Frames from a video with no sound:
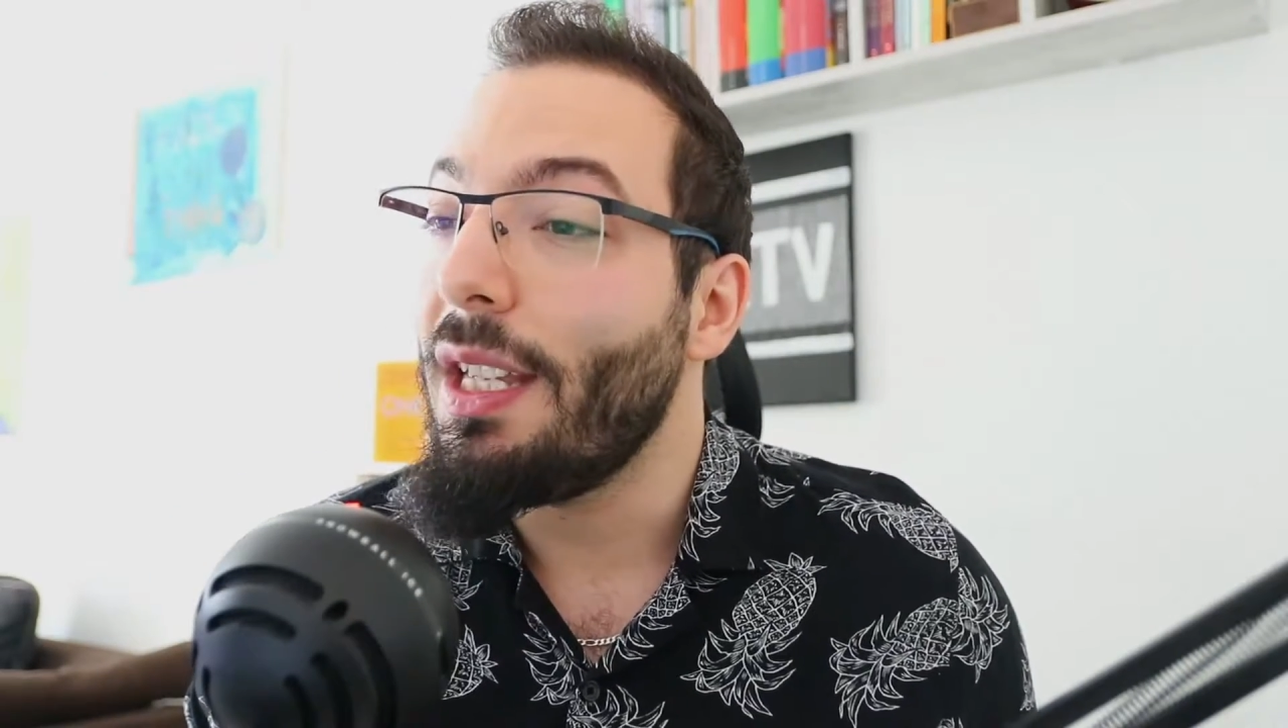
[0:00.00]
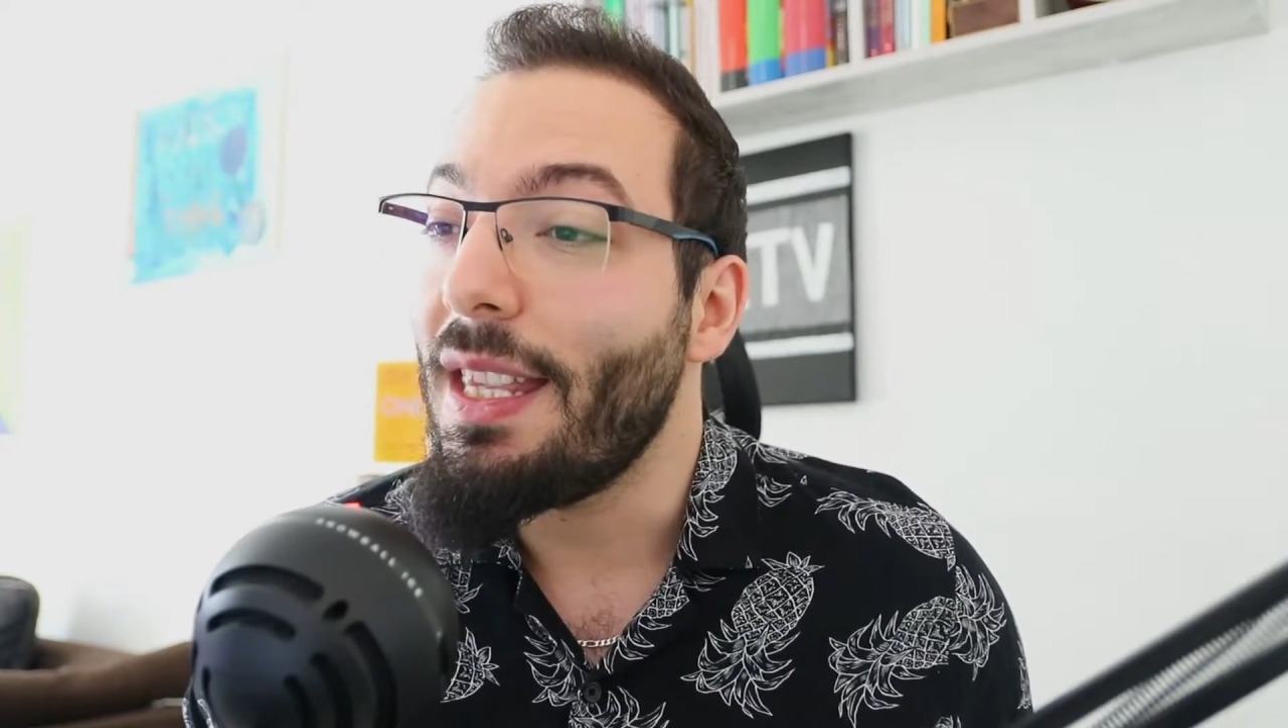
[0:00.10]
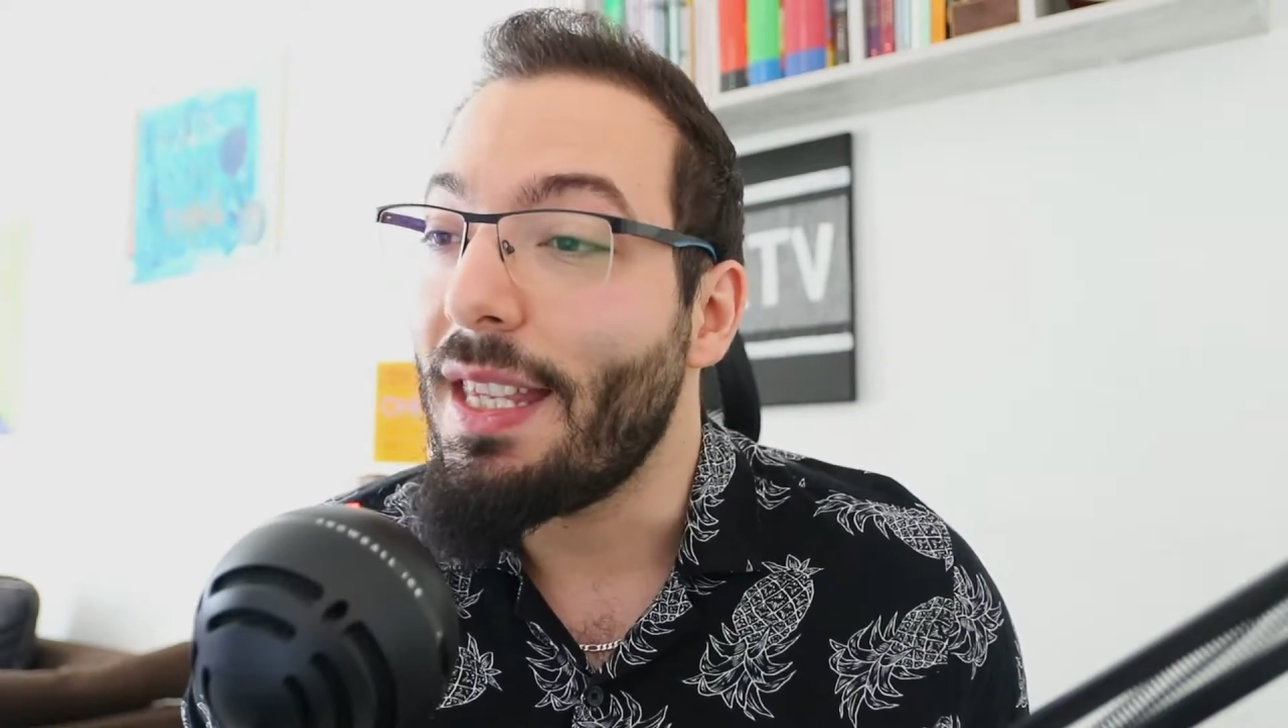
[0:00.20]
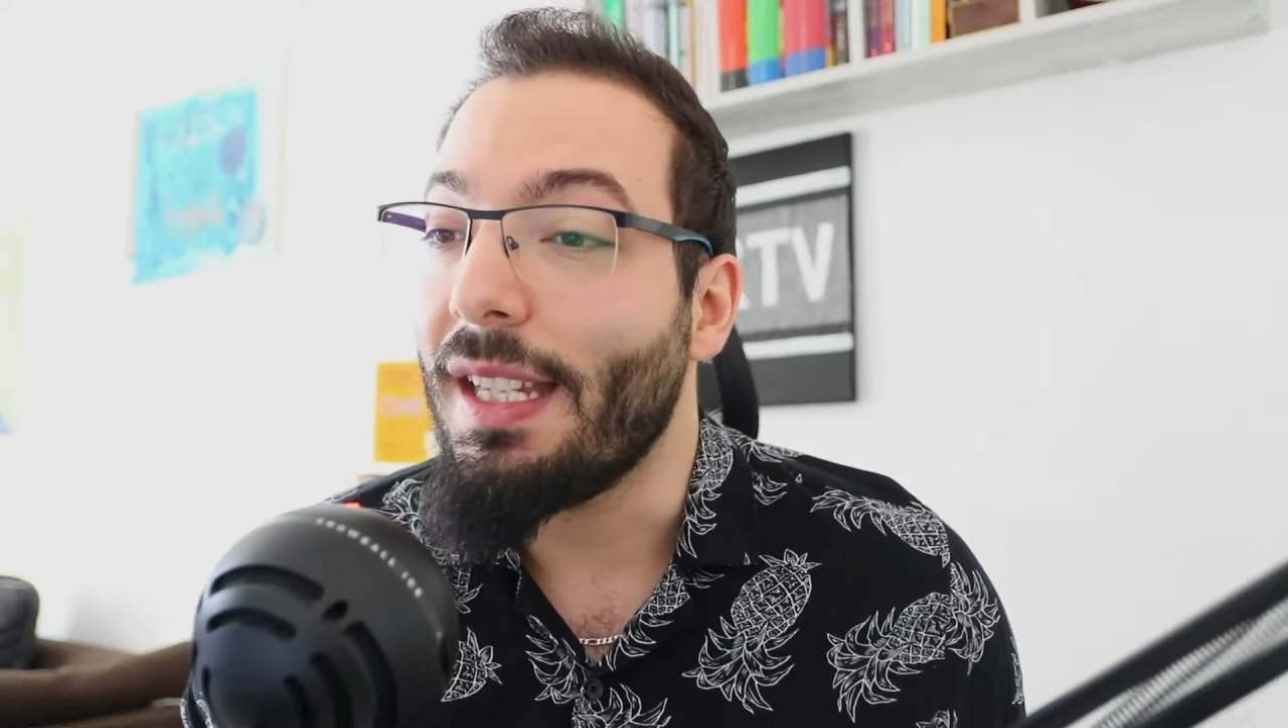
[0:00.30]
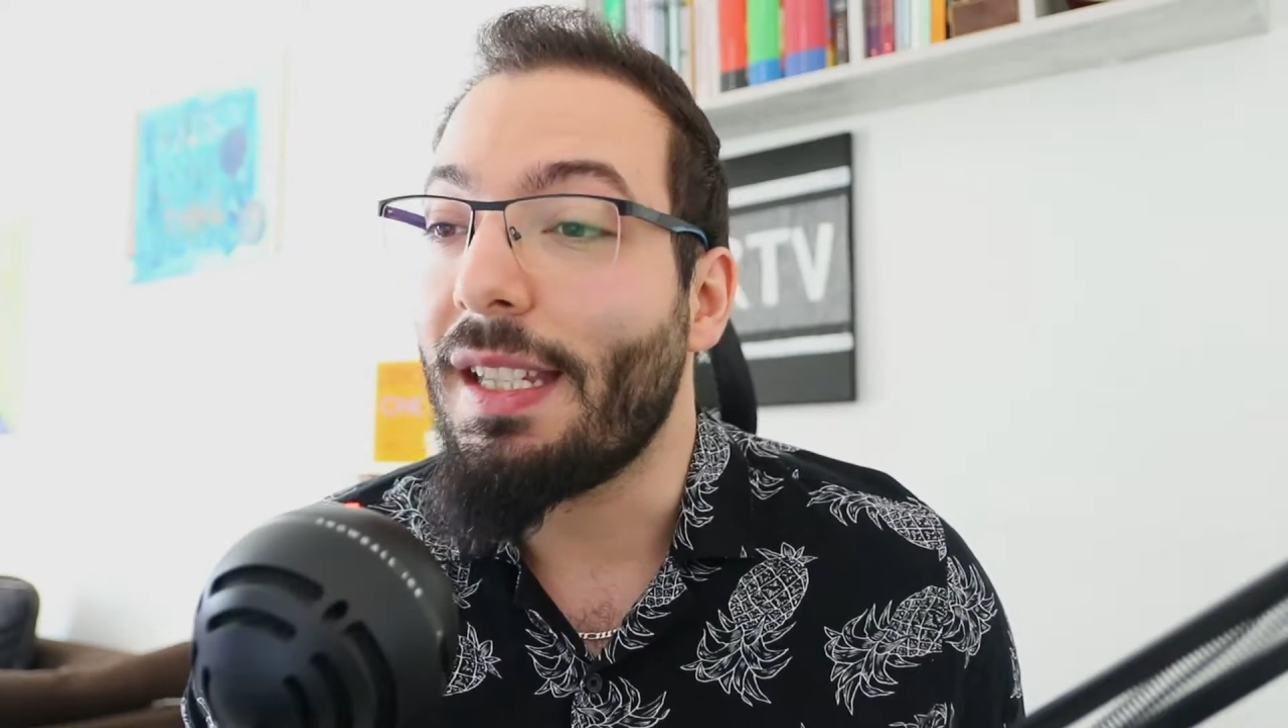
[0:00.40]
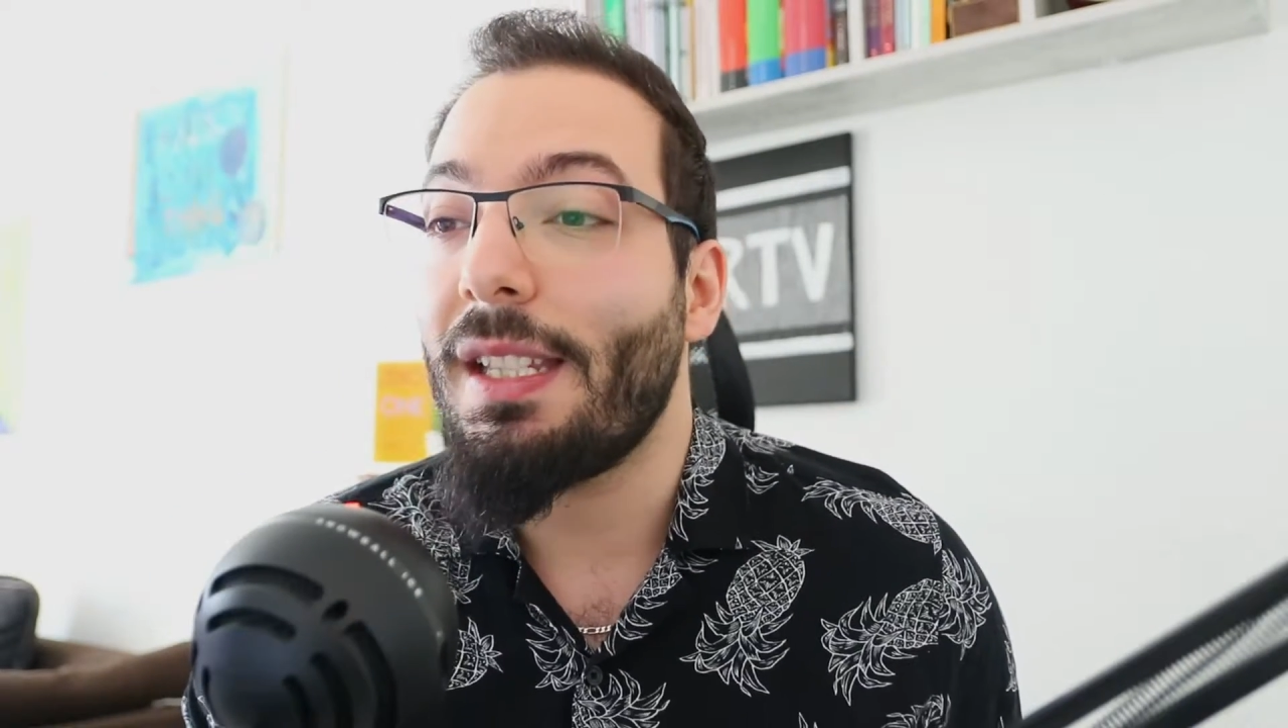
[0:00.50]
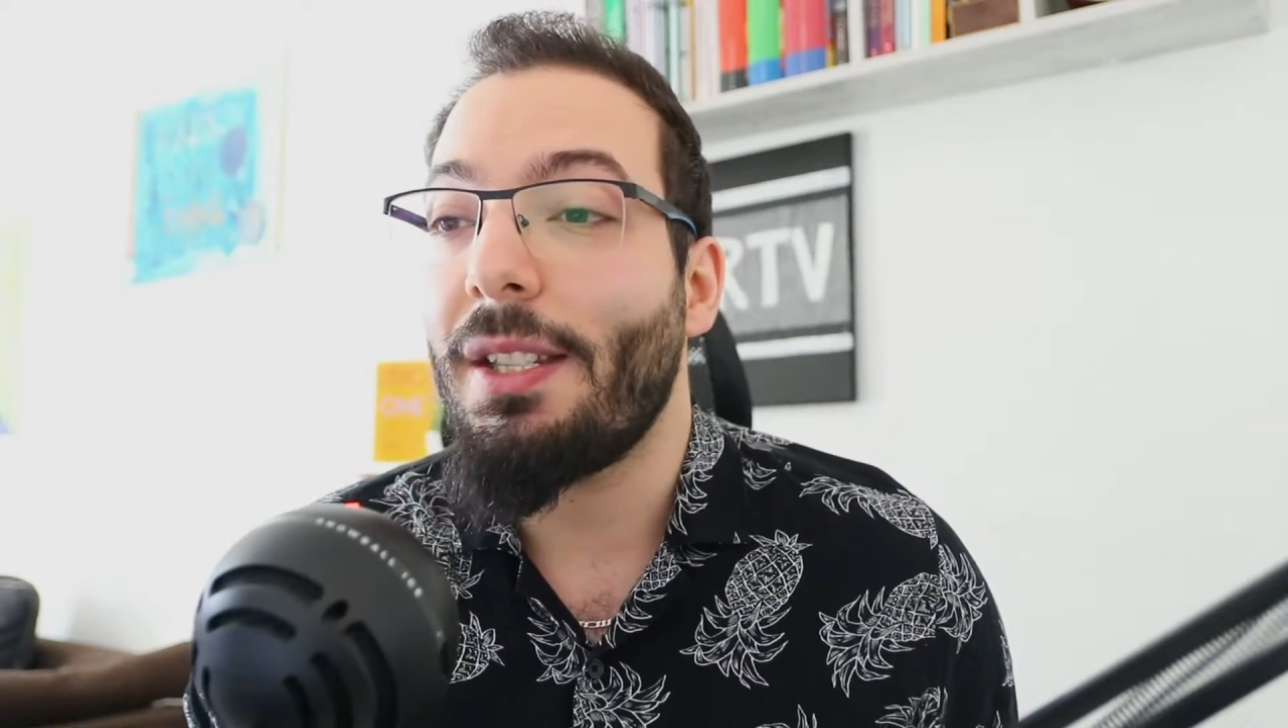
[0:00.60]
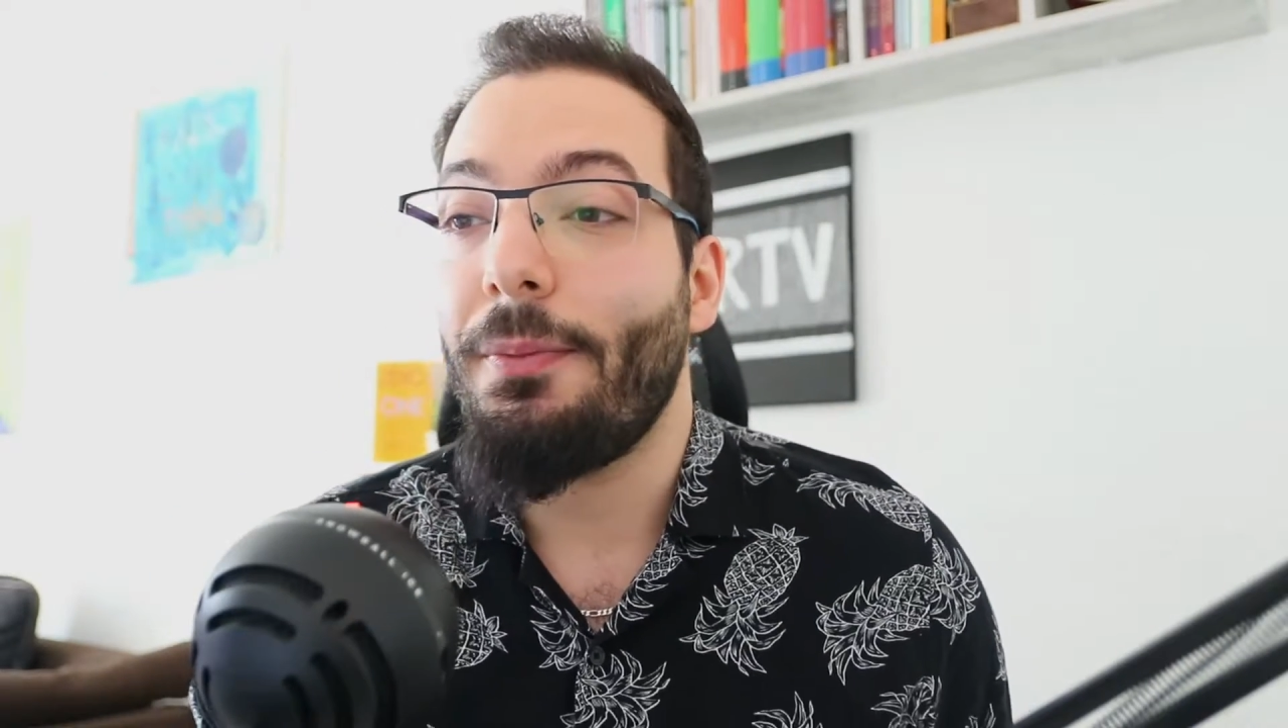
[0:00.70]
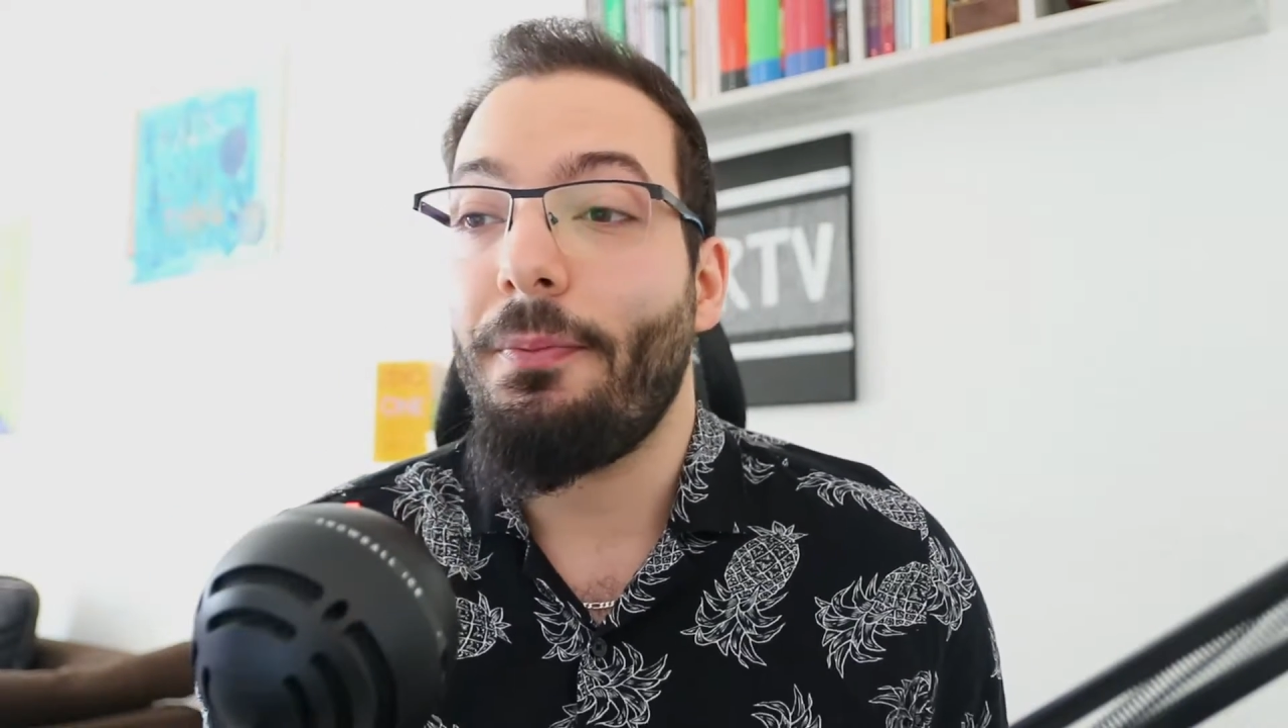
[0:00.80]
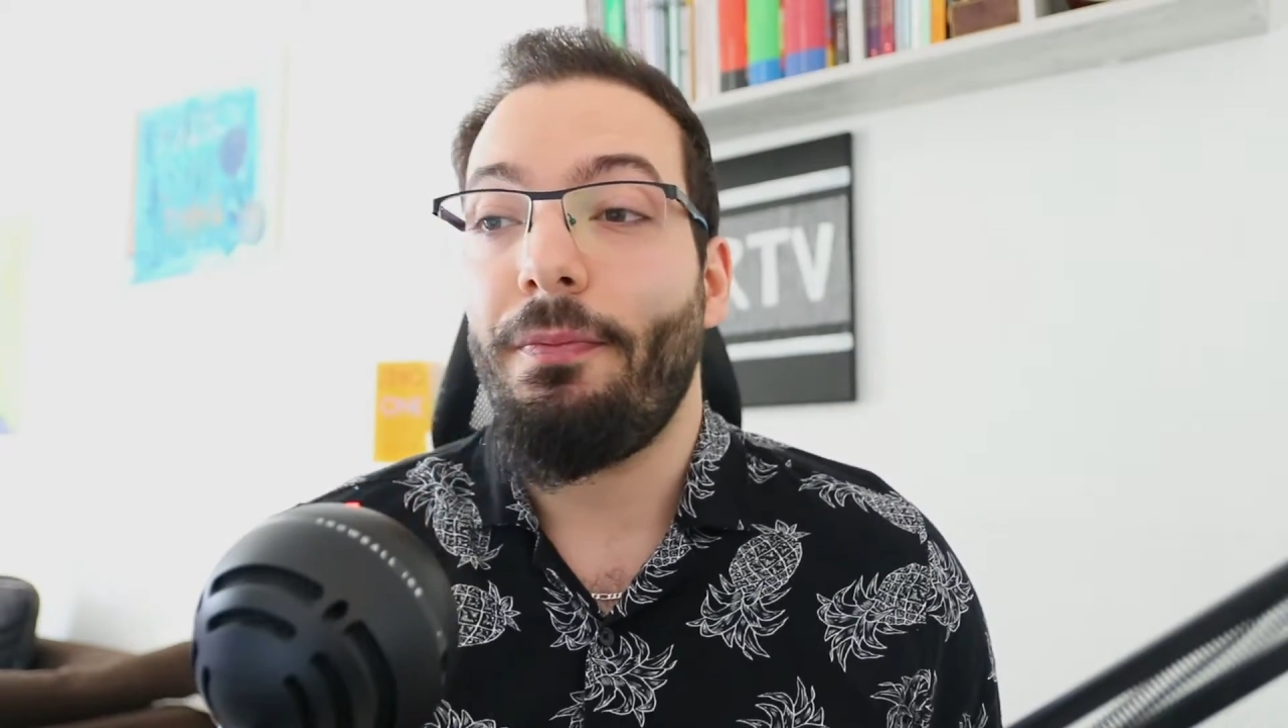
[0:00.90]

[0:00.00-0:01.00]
this.